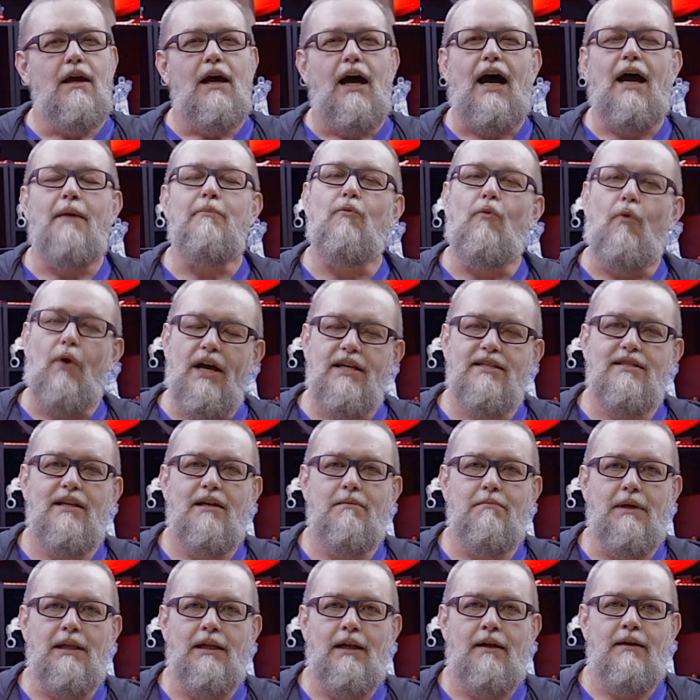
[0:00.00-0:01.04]
I'm Wesley
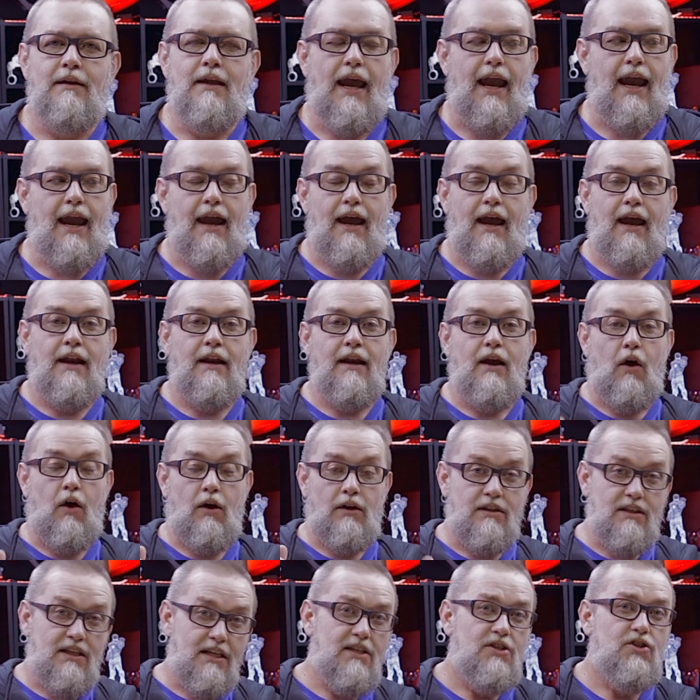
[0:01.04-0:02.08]
Milan, and
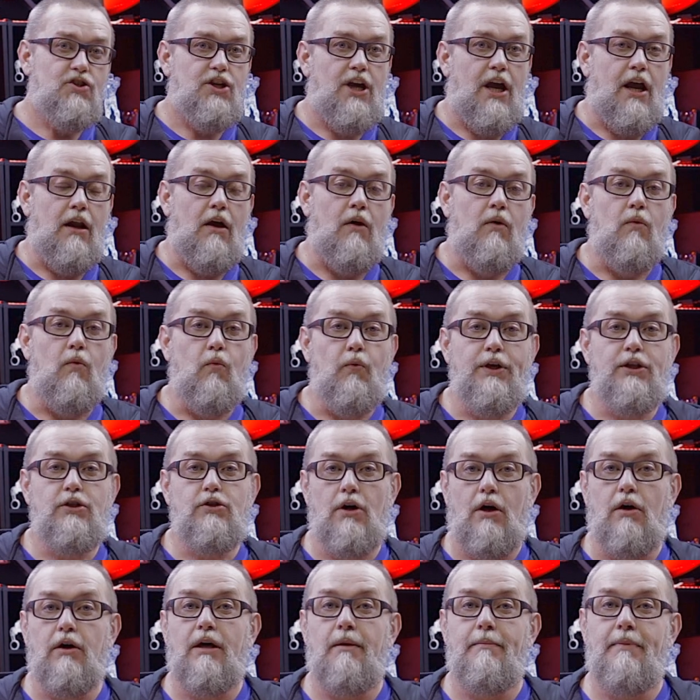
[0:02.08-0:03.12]
on this channel we
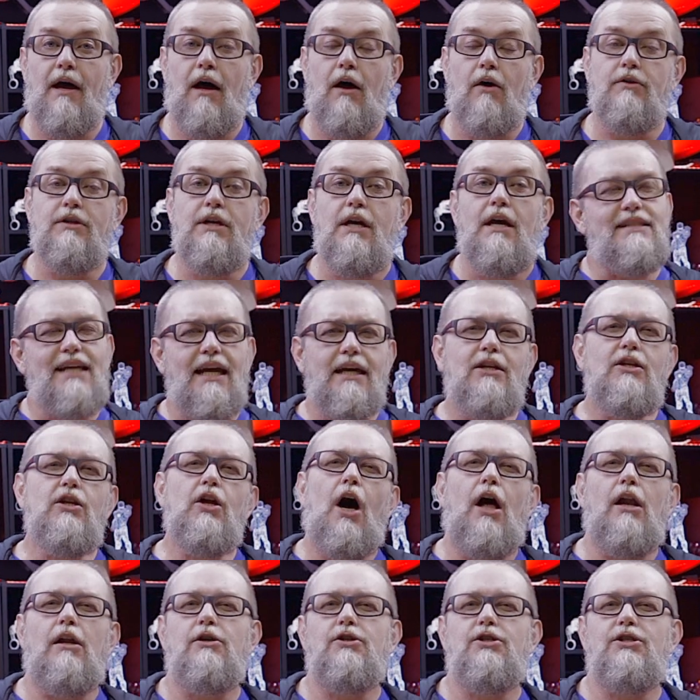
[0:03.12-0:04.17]
talk about
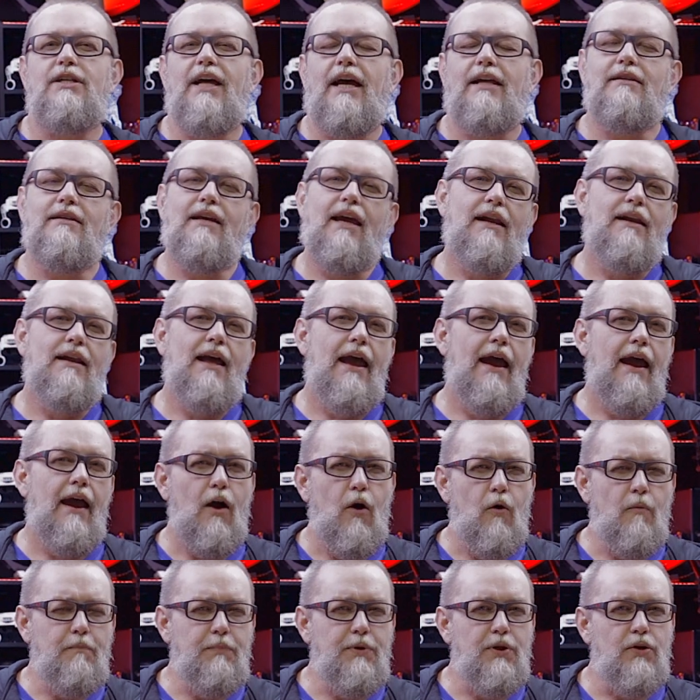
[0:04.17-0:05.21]
technology that can
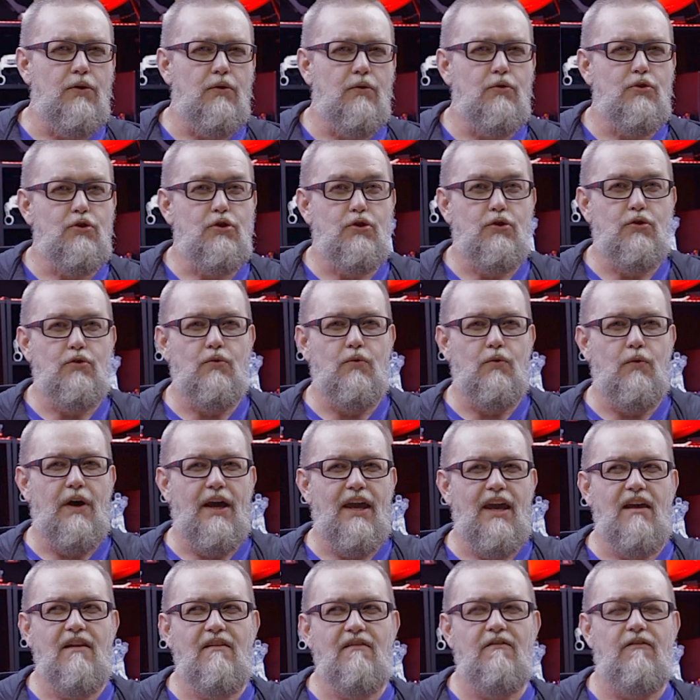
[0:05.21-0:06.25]
help you to
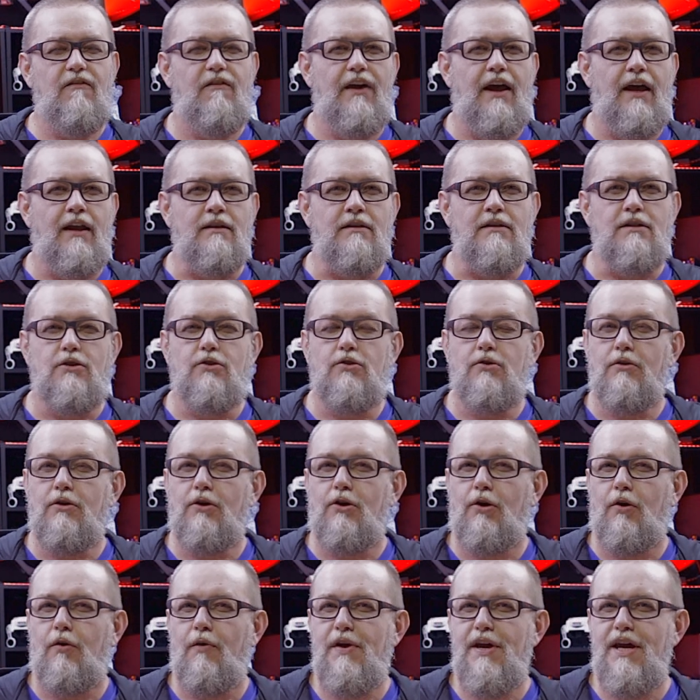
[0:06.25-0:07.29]
invent, to
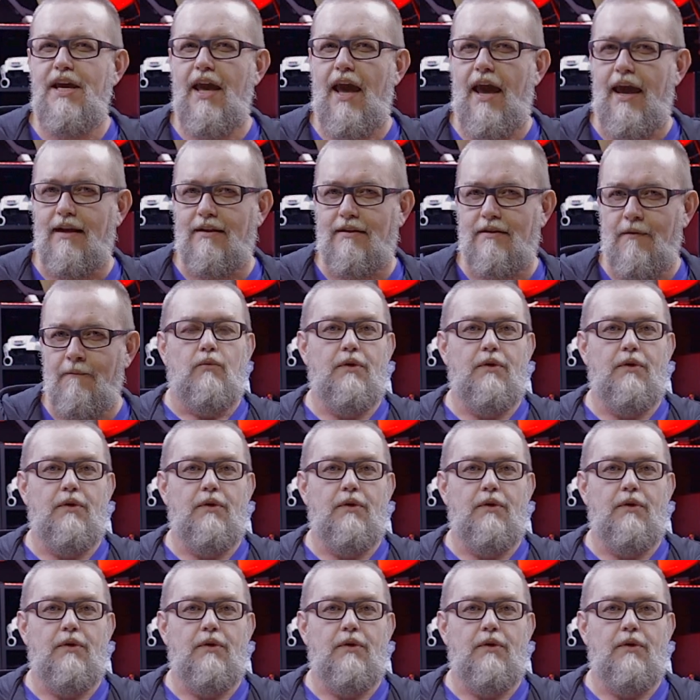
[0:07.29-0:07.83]
create.